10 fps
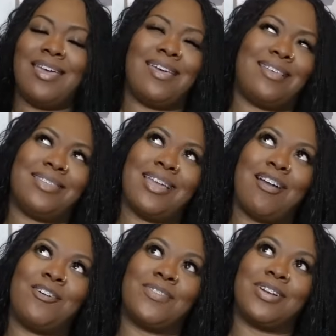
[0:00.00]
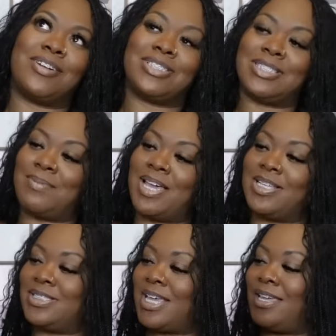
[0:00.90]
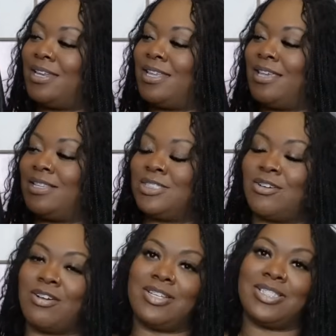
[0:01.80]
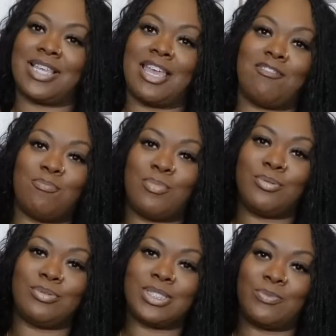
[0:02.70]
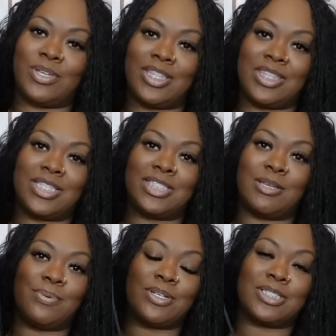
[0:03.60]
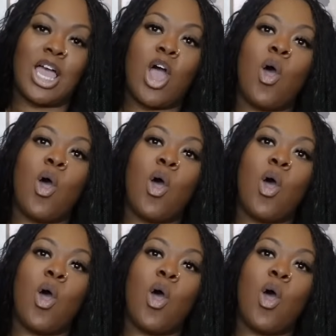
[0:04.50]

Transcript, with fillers: And I think I overheard somebody saying that Zara doesn't have boots with zippers.